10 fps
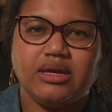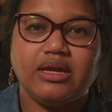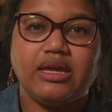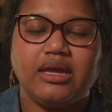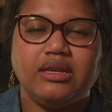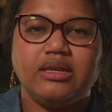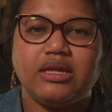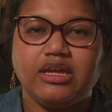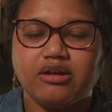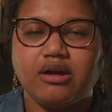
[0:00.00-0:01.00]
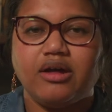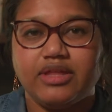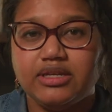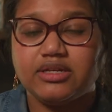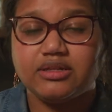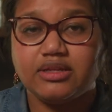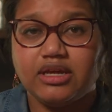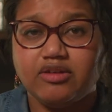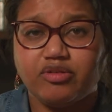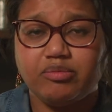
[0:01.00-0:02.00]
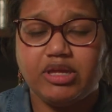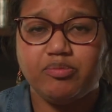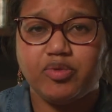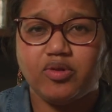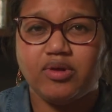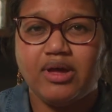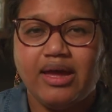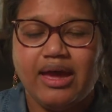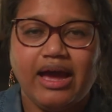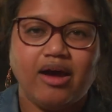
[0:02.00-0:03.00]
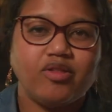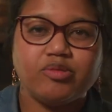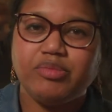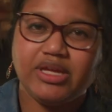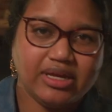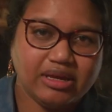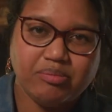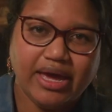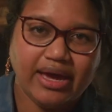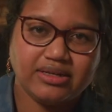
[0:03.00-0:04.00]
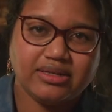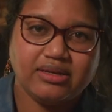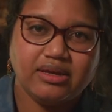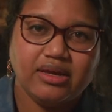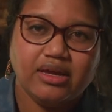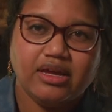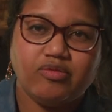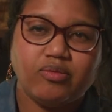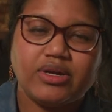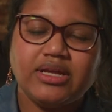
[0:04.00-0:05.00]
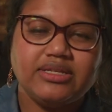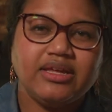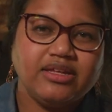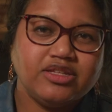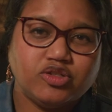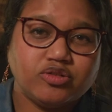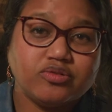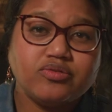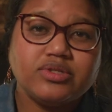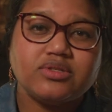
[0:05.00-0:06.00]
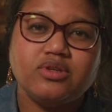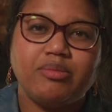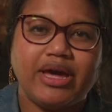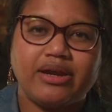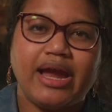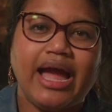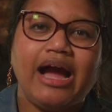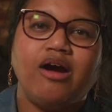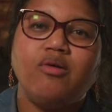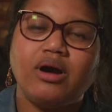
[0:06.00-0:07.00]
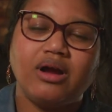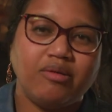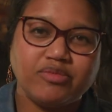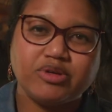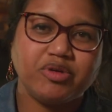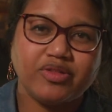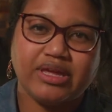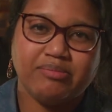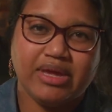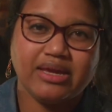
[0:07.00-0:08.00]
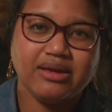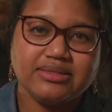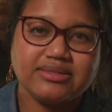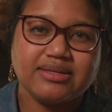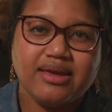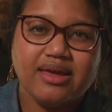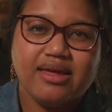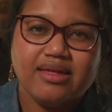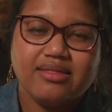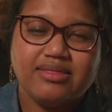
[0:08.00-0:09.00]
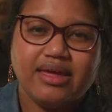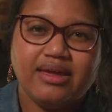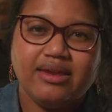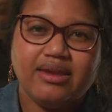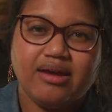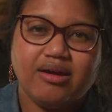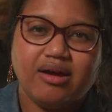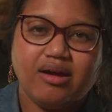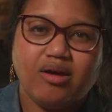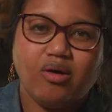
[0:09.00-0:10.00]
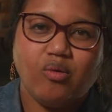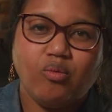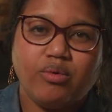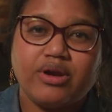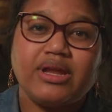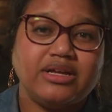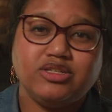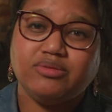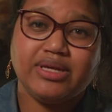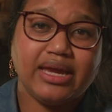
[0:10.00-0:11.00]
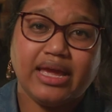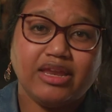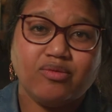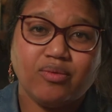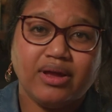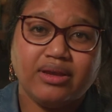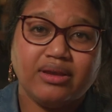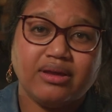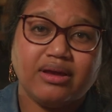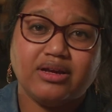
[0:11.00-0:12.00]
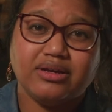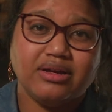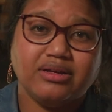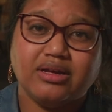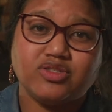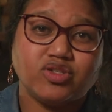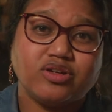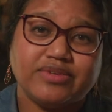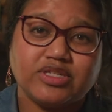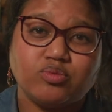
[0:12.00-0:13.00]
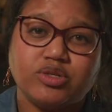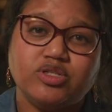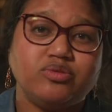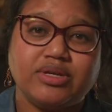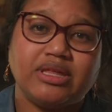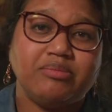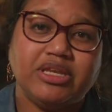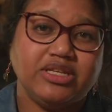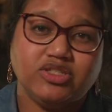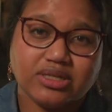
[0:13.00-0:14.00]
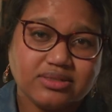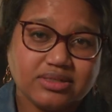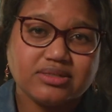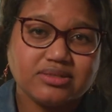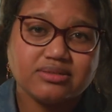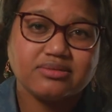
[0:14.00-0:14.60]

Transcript: again, hear authentically from people how they're being impacted. If we're not telling the truths, no matter how uncomfortable they make us, then we're not doing anyone a service. We're doing them an injustice.